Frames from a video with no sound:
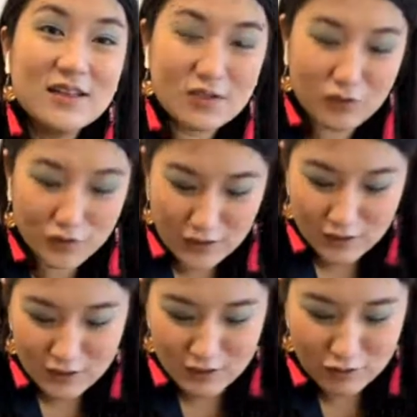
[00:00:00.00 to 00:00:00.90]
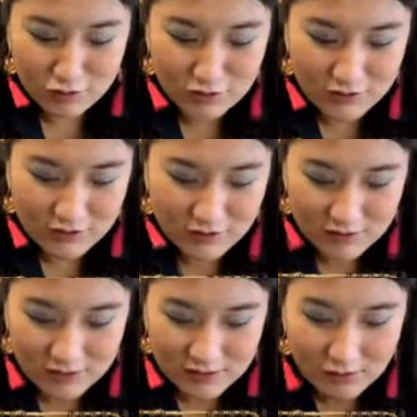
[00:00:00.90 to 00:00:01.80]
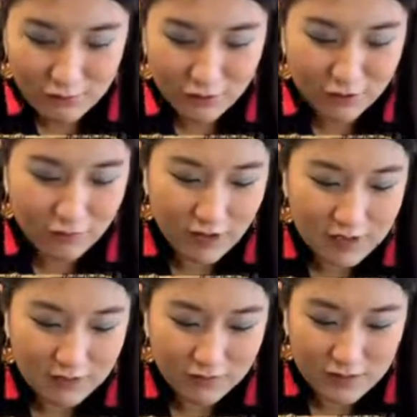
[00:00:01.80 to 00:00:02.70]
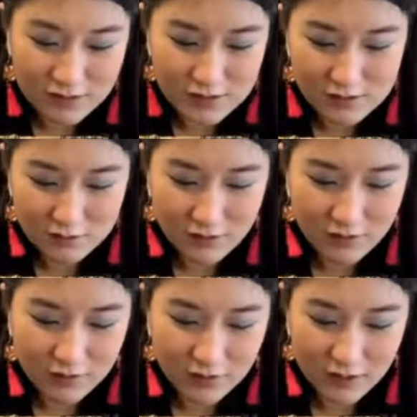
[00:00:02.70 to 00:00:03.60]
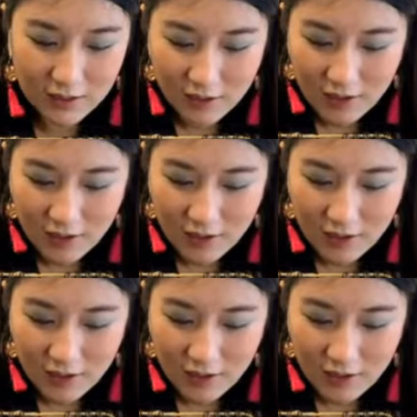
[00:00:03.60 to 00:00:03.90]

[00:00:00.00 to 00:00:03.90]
So it's the same for the rest of these as well, okay?